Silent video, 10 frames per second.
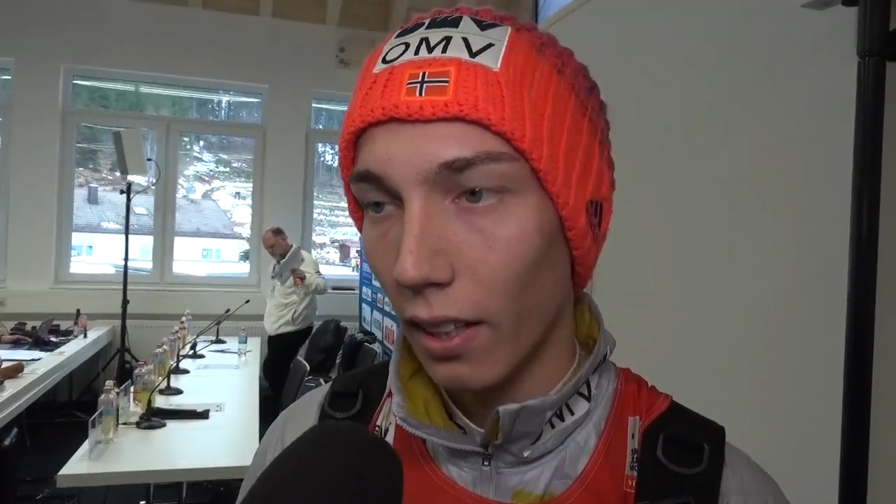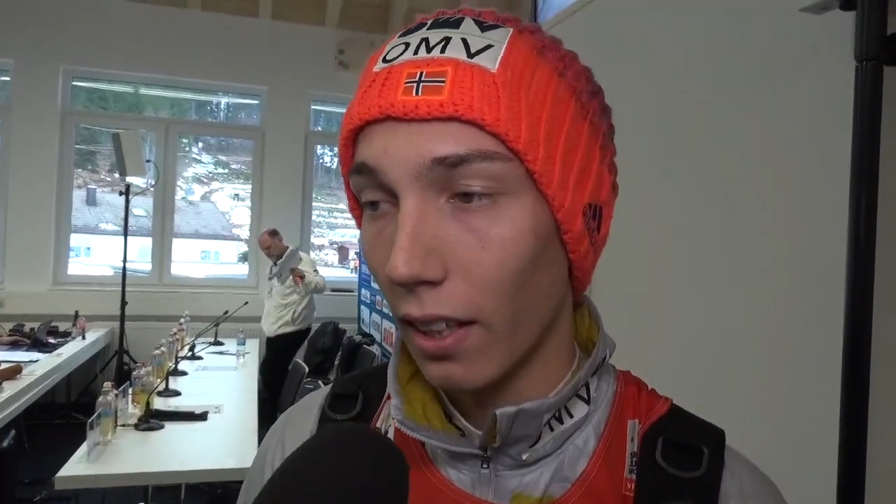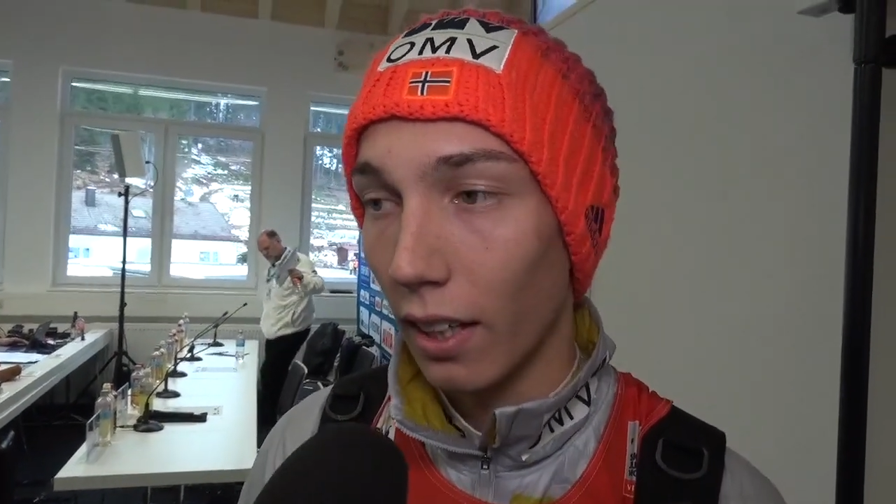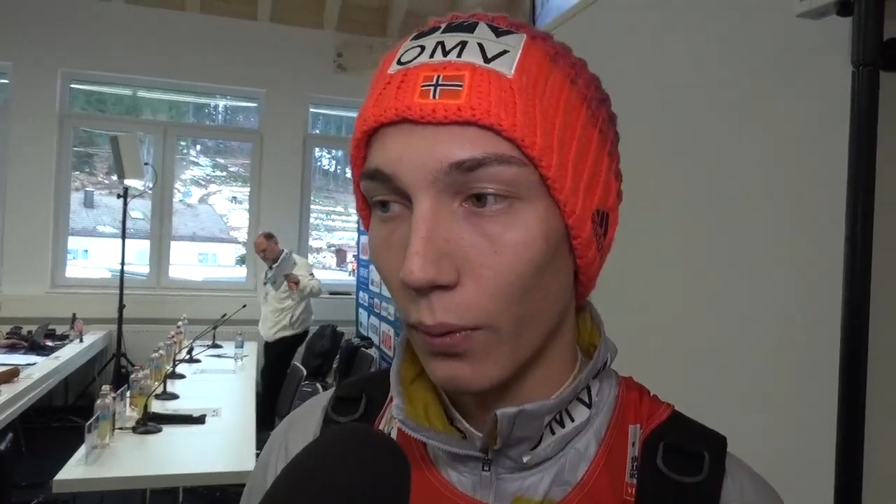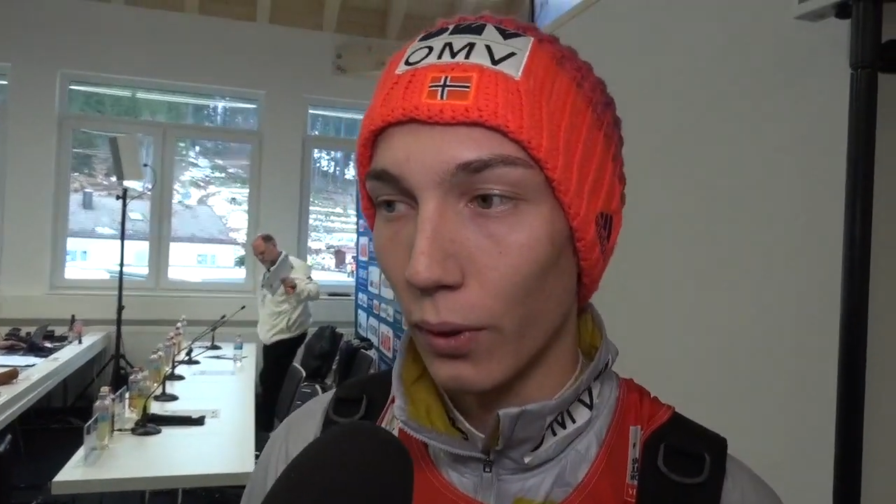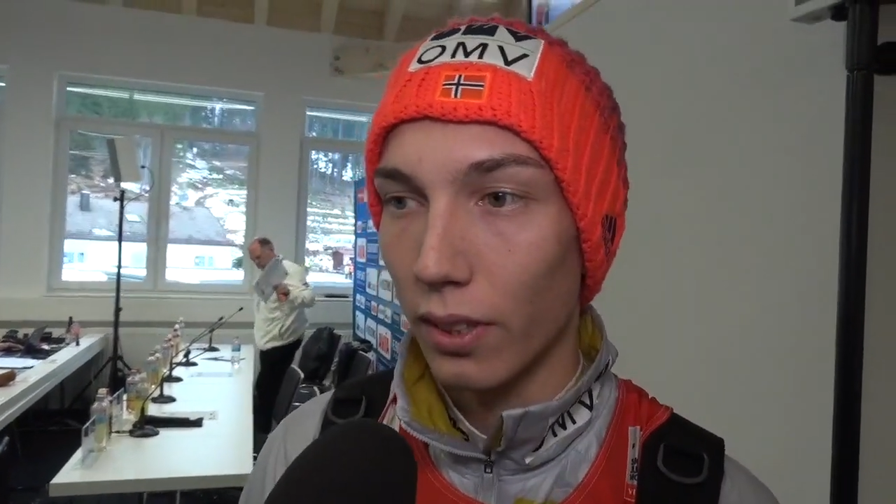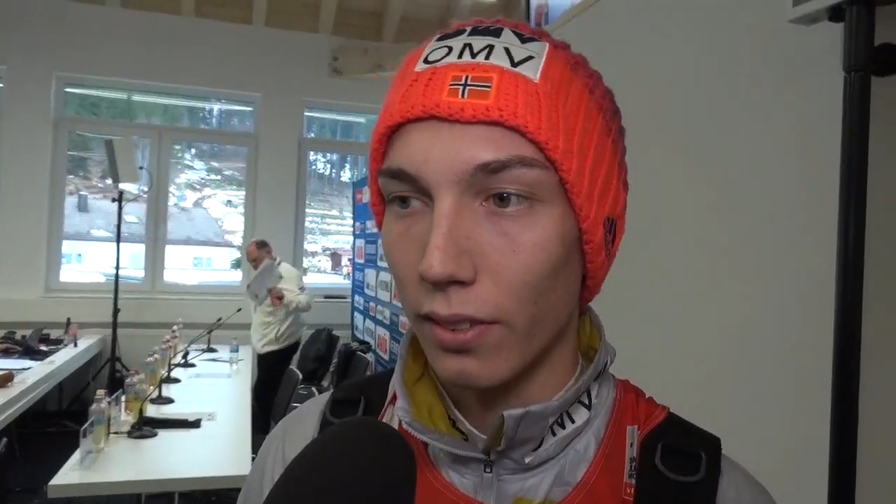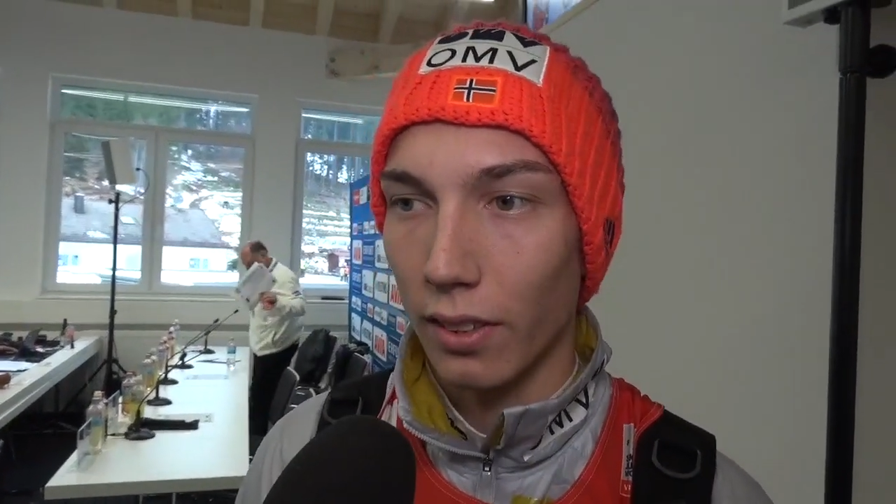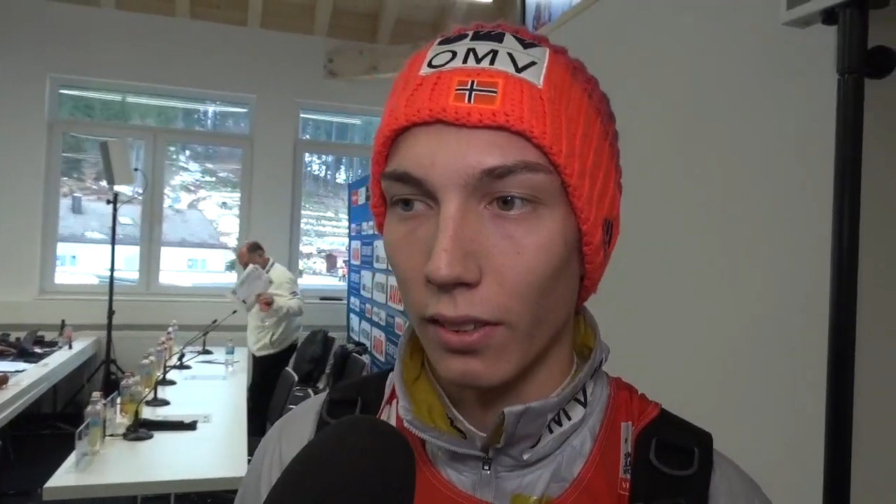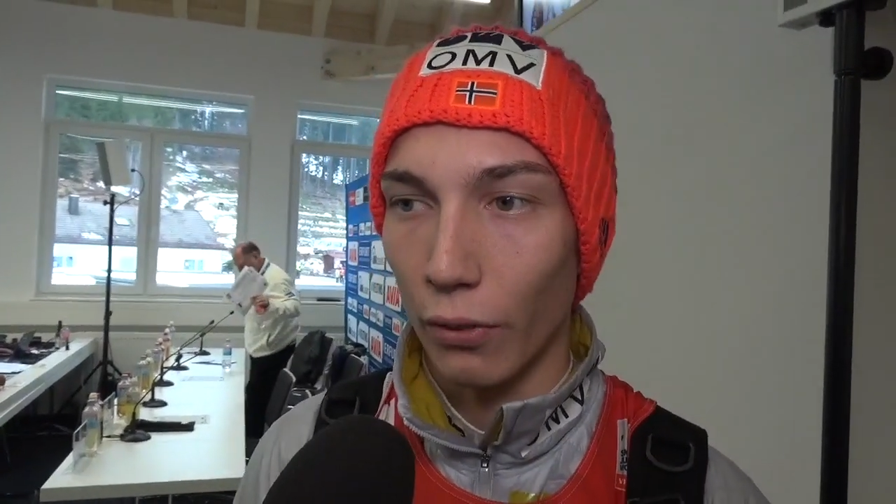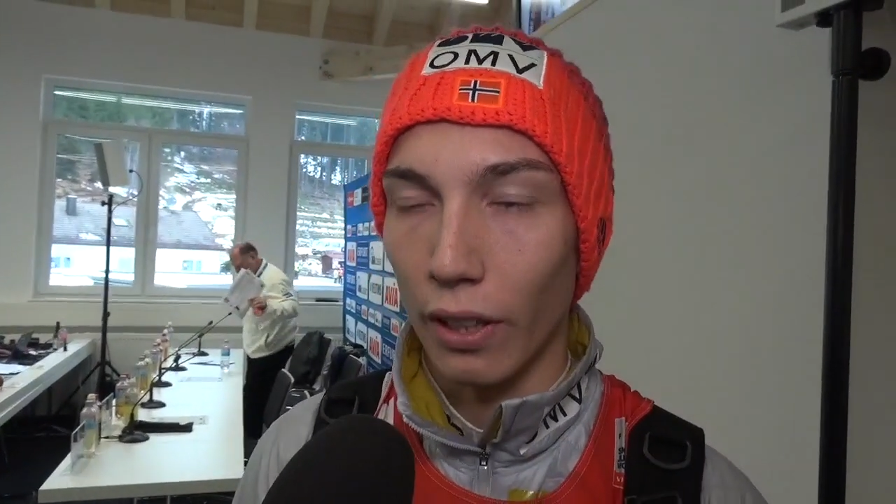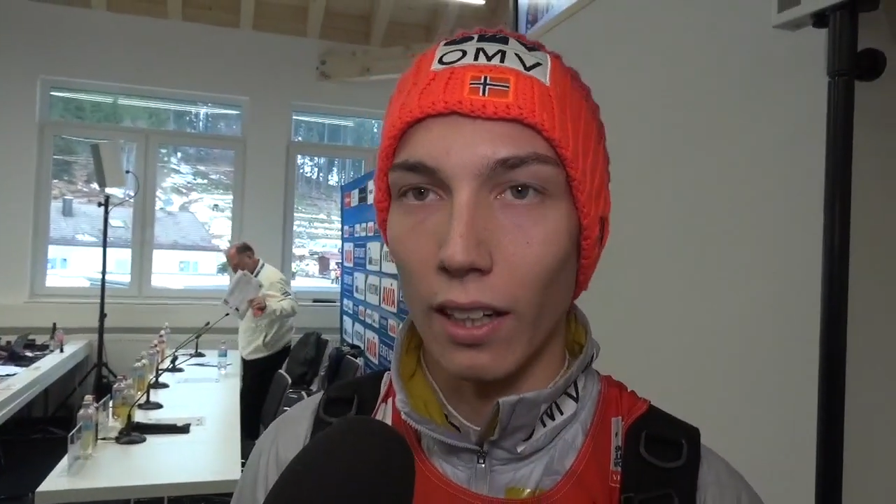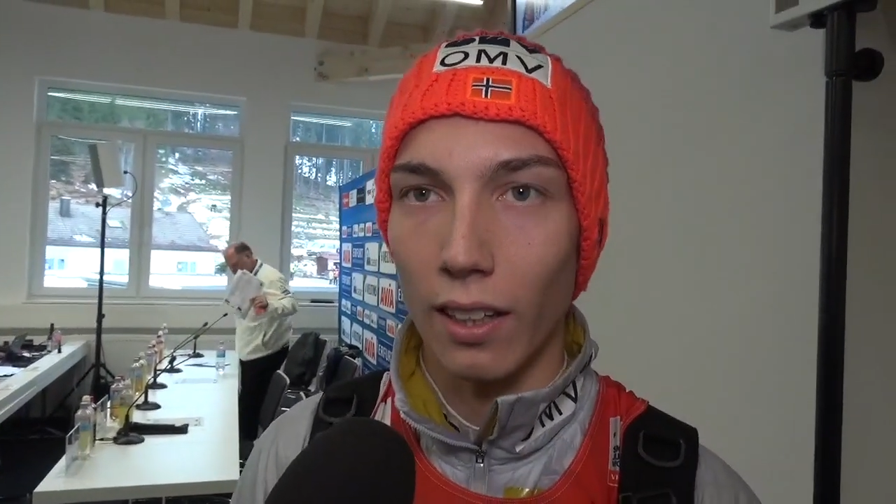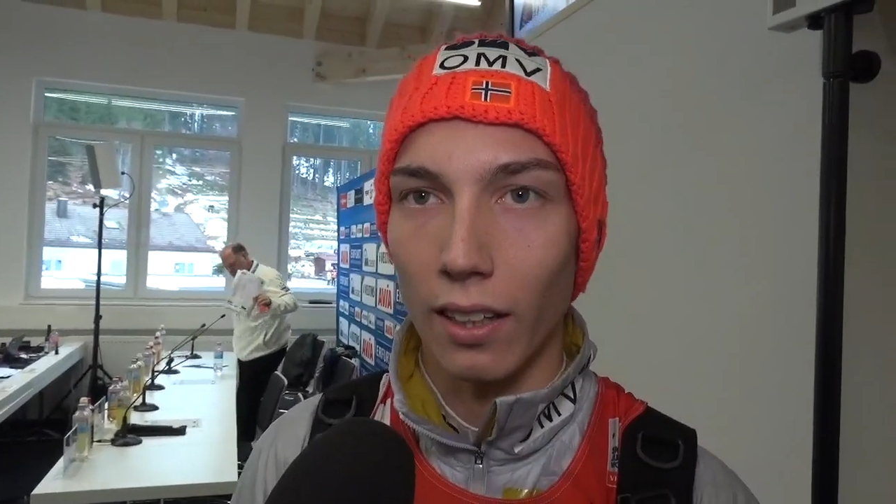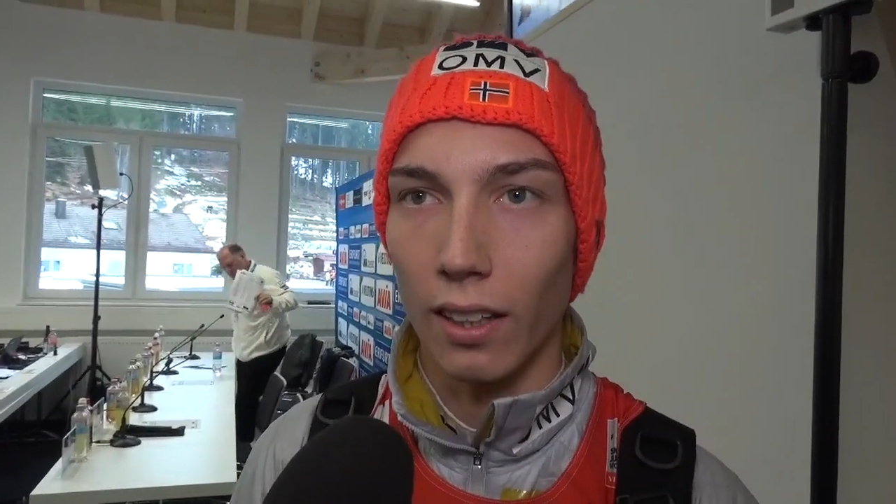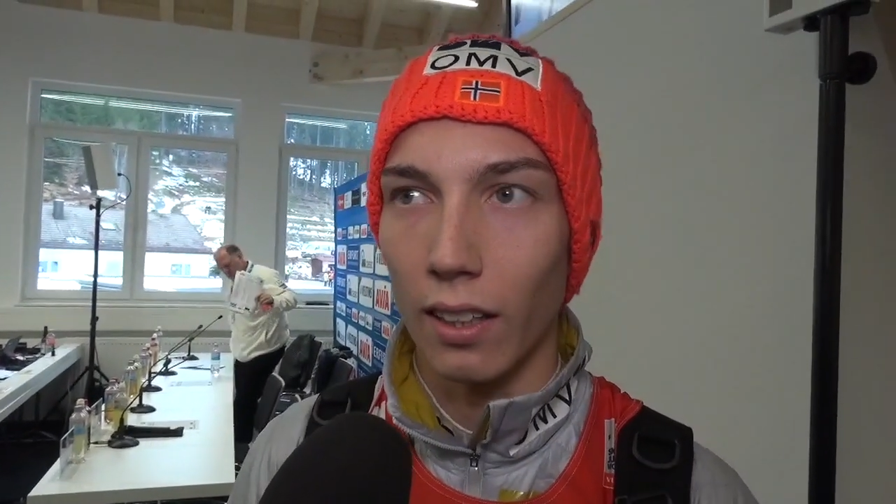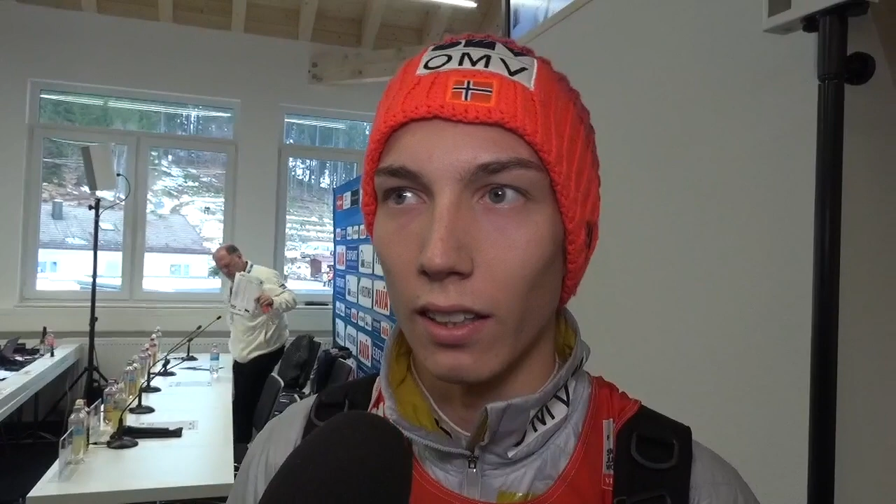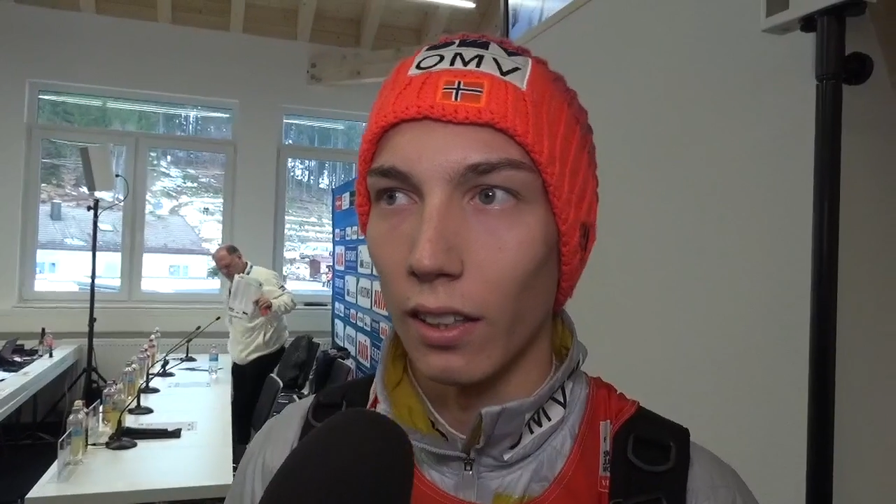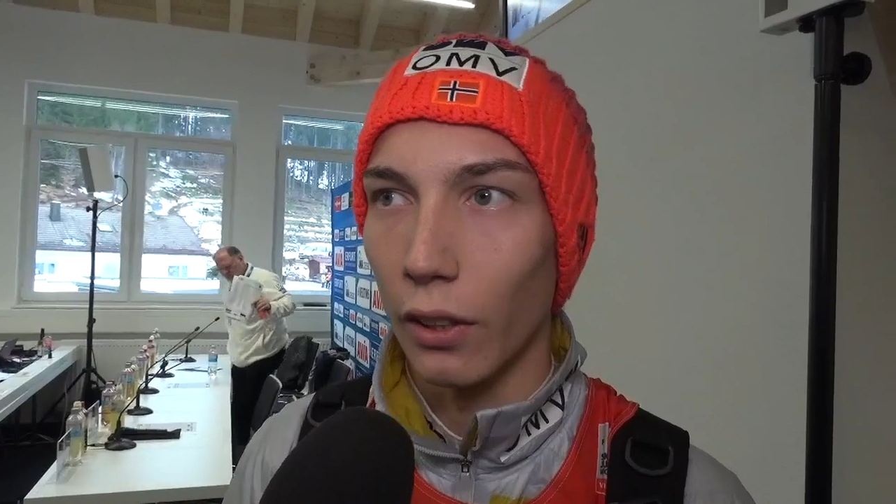Yeah, it was really